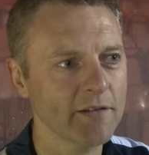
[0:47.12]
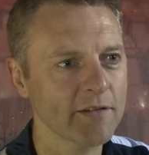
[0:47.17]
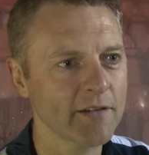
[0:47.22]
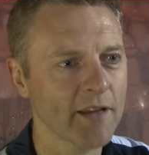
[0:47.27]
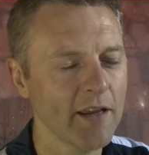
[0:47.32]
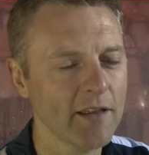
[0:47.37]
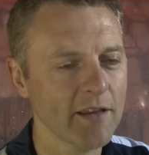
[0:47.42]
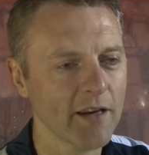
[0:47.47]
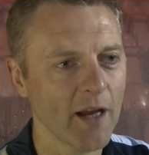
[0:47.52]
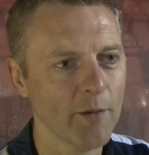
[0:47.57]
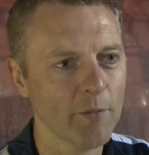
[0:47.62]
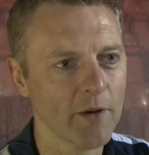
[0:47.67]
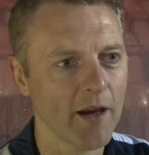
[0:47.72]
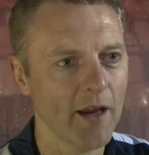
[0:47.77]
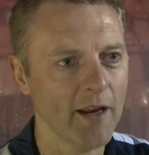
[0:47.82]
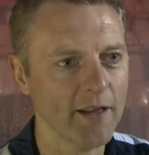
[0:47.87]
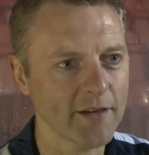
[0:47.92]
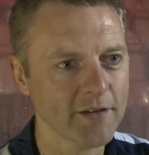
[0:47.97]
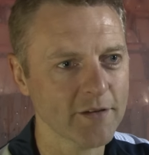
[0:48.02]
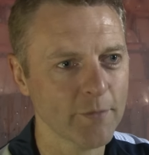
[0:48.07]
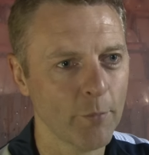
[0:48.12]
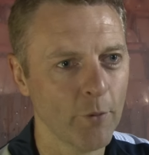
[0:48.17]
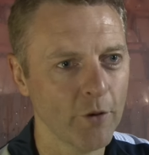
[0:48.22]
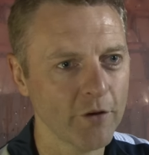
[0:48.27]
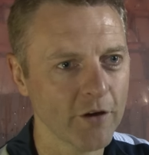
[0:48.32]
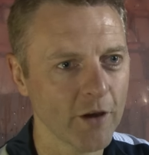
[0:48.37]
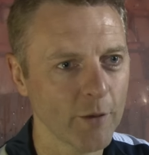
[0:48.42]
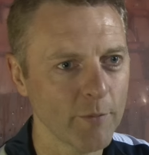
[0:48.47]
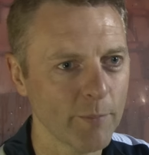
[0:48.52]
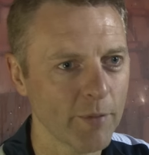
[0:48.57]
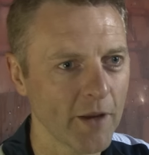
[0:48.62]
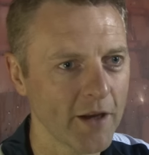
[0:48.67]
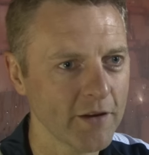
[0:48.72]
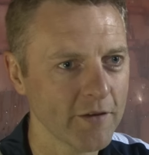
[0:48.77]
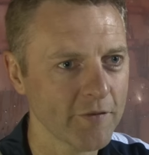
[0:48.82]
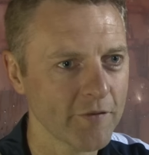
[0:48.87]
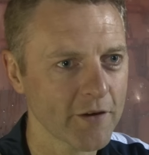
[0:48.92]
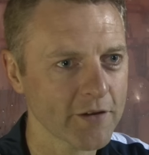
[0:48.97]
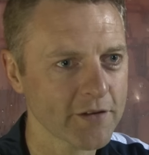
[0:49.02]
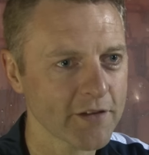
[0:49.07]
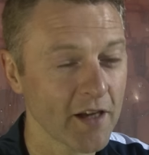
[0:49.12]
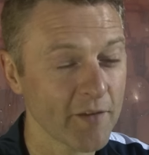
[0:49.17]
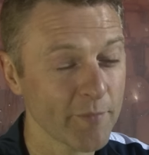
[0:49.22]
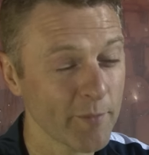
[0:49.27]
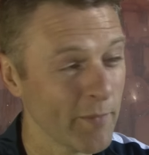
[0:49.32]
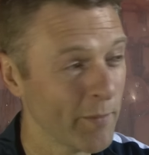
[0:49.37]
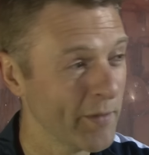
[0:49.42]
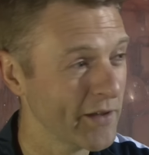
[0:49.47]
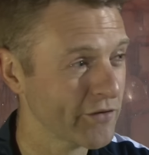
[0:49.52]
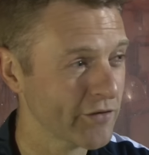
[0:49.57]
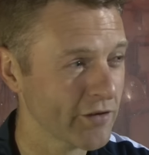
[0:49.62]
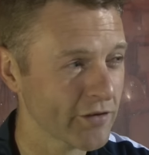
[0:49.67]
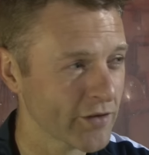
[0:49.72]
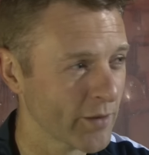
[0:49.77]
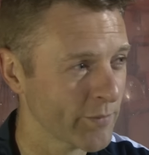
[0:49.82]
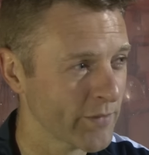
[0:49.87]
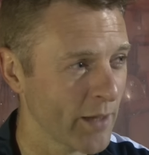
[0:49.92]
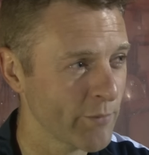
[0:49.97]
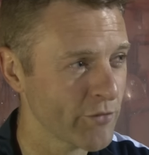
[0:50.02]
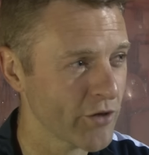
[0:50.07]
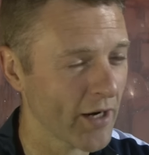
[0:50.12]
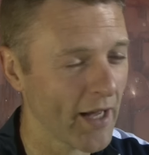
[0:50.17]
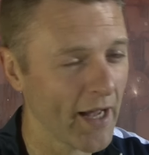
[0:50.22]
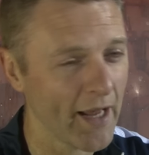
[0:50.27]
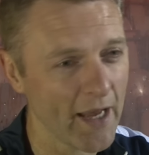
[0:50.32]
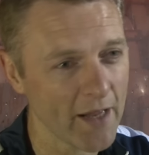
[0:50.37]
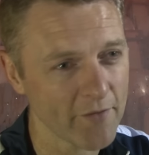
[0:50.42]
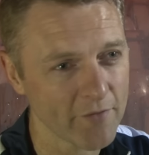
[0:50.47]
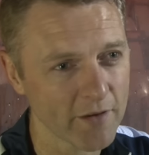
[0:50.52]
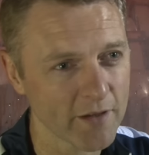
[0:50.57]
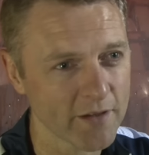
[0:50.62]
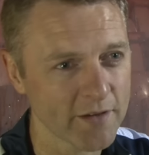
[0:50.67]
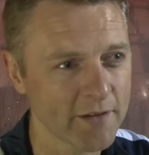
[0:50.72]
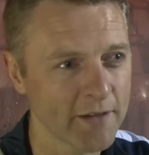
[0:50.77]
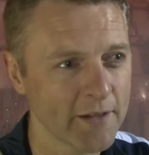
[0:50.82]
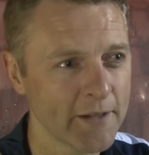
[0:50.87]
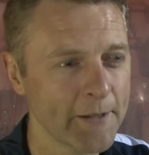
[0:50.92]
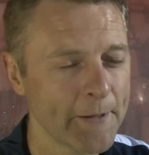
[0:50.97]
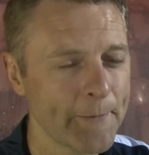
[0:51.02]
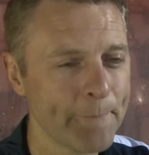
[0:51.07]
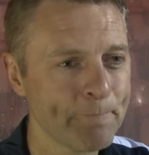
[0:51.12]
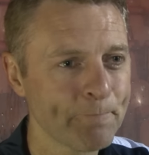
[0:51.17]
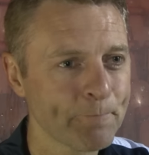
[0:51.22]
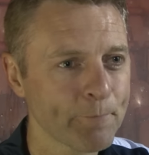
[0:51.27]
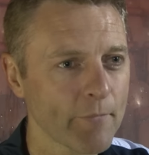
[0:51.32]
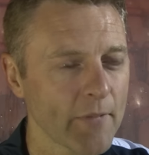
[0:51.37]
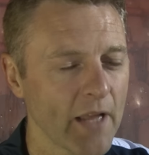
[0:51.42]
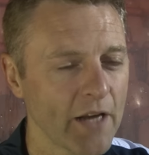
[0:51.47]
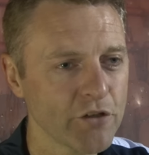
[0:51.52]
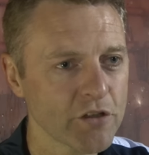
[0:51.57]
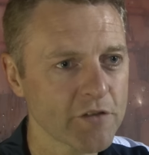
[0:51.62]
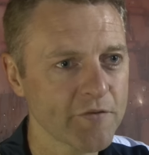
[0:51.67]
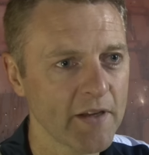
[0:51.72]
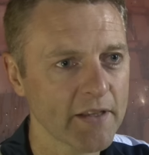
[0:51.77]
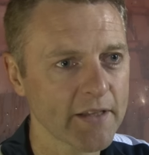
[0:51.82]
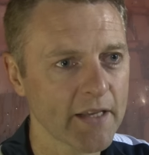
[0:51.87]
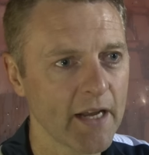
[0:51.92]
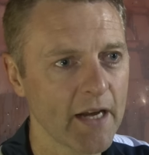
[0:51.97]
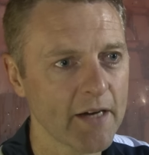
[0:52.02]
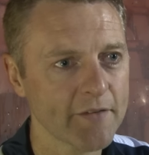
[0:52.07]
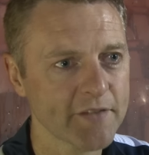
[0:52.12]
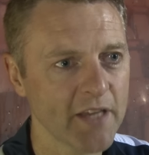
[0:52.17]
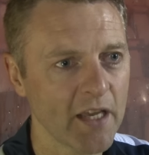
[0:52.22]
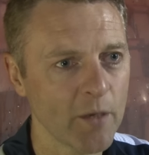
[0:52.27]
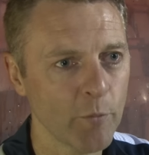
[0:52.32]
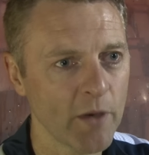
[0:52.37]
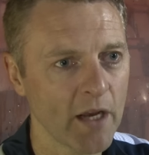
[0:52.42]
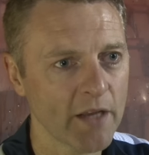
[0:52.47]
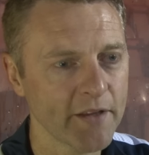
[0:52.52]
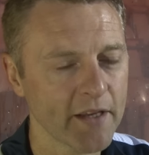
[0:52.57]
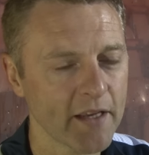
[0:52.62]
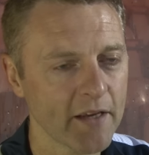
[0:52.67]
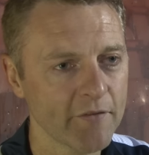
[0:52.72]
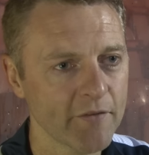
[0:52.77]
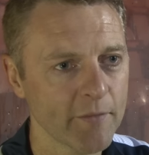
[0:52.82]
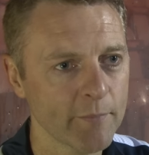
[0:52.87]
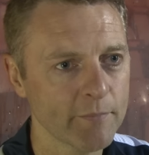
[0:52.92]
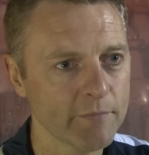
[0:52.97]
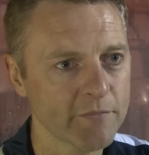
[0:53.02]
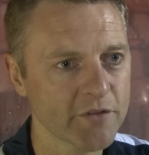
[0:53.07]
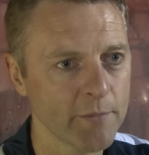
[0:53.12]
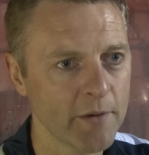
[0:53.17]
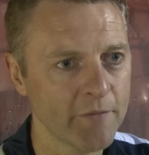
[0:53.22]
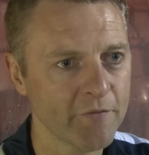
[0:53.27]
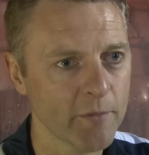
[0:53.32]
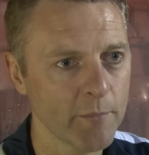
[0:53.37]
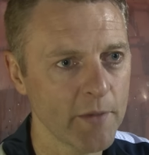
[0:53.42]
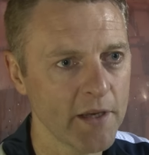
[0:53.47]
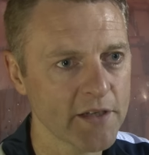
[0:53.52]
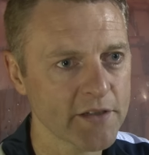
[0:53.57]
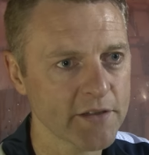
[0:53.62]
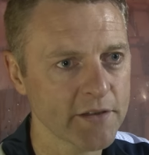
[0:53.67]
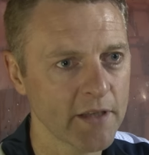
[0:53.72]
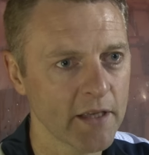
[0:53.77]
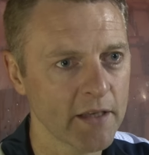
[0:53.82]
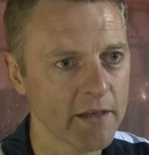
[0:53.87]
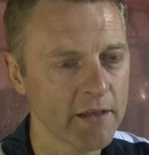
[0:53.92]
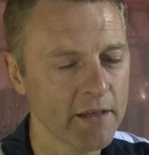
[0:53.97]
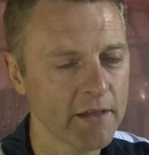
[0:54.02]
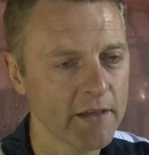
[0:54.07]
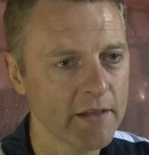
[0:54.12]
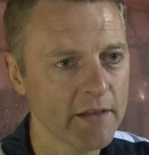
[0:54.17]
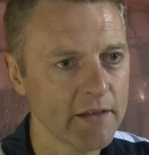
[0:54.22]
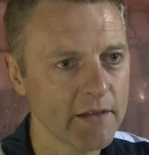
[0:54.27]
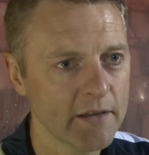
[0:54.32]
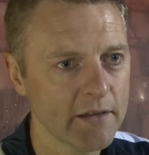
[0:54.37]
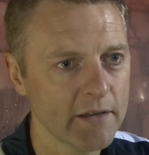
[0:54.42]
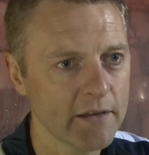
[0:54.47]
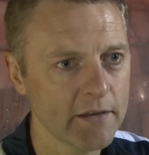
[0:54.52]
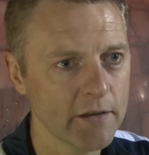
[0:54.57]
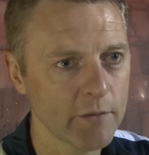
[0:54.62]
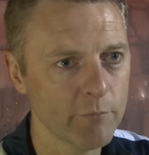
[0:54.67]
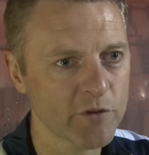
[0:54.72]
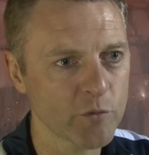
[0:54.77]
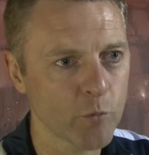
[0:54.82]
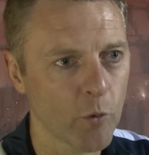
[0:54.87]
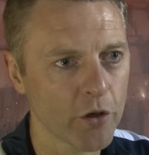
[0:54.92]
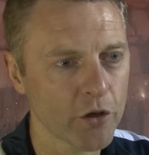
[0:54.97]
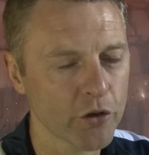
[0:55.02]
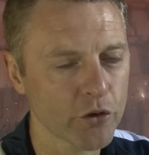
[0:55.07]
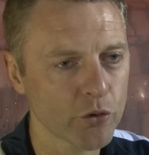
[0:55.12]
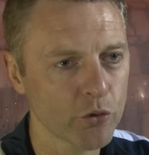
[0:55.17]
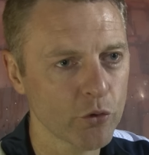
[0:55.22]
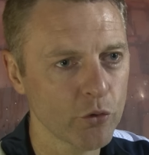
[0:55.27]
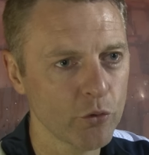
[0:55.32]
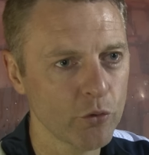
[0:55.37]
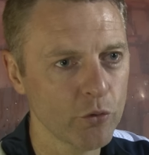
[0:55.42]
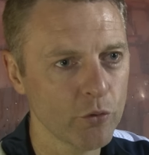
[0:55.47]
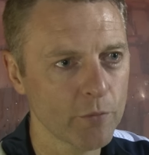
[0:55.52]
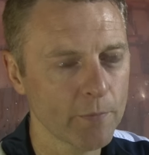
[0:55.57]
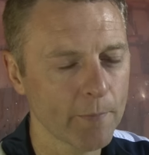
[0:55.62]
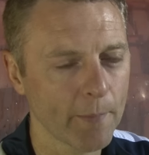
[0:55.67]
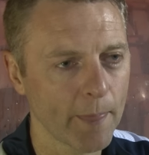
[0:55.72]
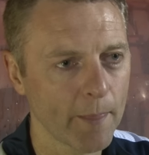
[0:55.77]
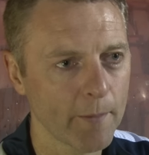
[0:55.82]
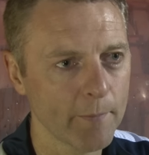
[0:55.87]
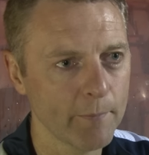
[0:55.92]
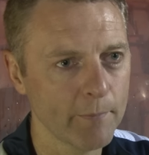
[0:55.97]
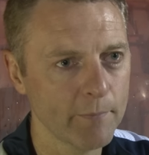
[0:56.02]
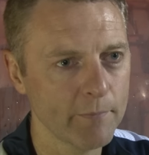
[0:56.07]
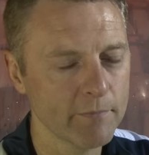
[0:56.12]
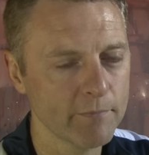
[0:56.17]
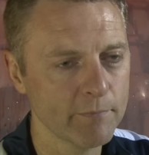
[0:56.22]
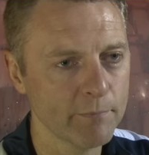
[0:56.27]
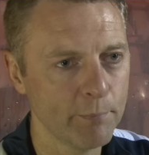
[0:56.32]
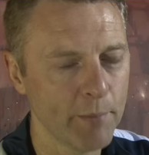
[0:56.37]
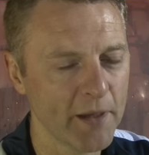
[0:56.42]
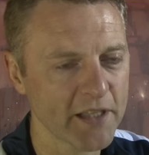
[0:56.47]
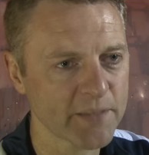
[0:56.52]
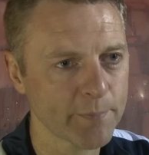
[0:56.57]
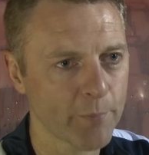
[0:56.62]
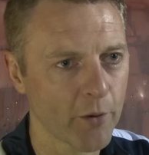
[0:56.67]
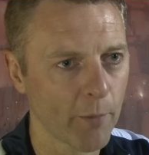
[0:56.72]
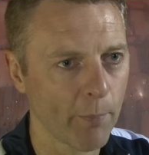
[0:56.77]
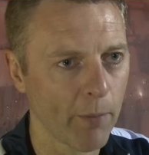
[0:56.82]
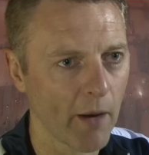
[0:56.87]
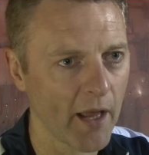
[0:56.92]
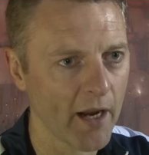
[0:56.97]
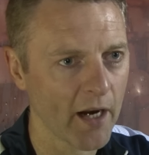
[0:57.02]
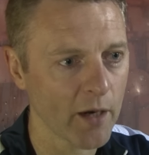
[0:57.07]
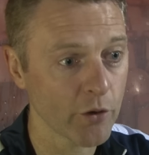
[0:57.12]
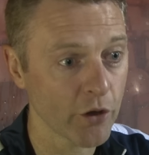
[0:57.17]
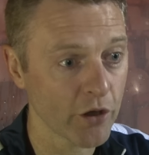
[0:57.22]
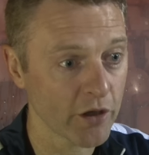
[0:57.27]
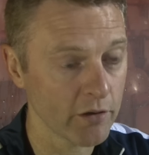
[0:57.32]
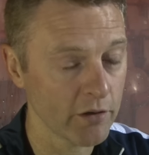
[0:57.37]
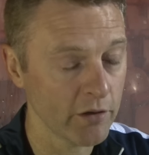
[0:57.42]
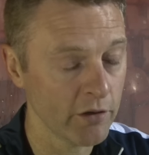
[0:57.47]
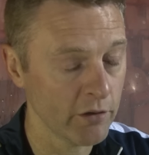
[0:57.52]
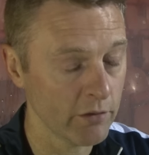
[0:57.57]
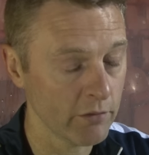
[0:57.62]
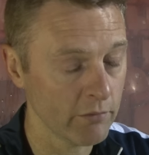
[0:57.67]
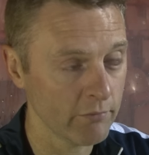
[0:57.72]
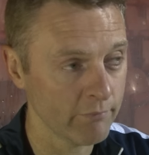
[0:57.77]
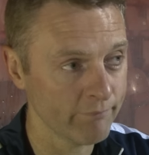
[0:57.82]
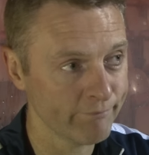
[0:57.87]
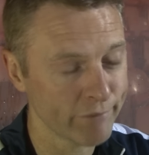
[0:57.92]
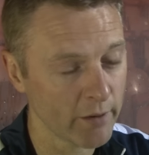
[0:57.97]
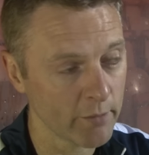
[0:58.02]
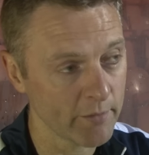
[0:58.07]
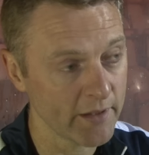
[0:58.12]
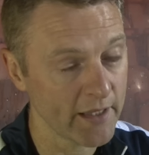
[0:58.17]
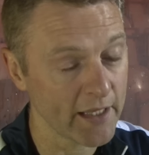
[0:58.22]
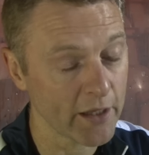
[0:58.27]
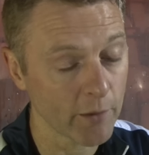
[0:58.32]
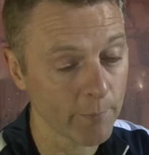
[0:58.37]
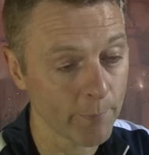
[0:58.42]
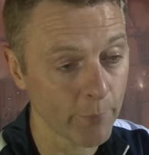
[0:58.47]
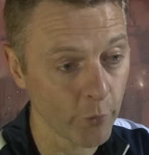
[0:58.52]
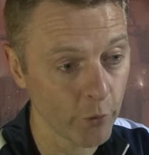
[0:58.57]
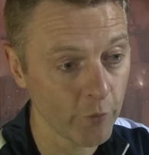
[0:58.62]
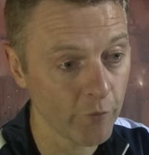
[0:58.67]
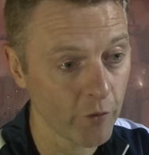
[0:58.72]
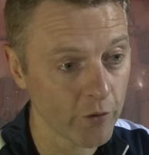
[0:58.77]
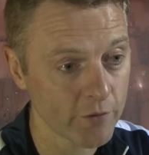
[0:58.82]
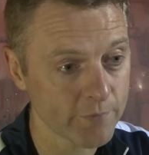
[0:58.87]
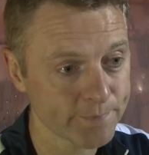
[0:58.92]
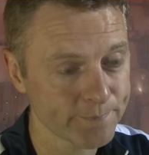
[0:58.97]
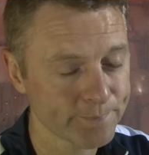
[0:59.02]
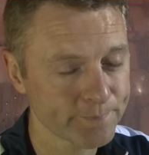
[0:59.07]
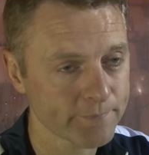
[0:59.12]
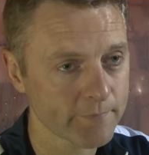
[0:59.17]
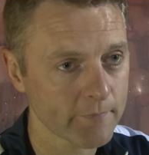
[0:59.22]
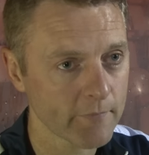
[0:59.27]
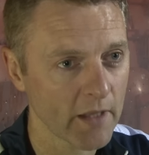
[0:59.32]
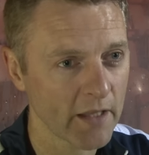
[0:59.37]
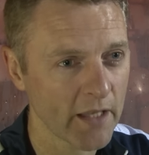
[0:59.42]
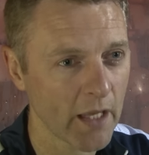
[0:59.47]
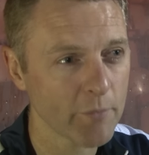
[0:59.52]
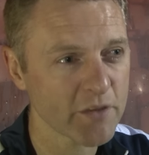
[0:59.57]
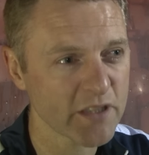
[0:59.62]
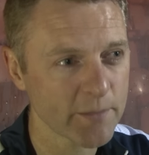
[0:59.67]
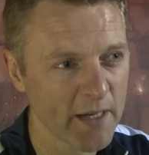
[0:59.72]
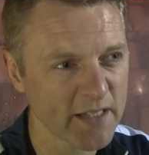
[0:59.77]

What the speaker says: Keith and I were kind of disappointed how we played in the first half, but maybe it's just sometimes you're eye level, and I just felt at half-time we had to give them some information that there was one or two bits per player that probably they could improve on. And that was the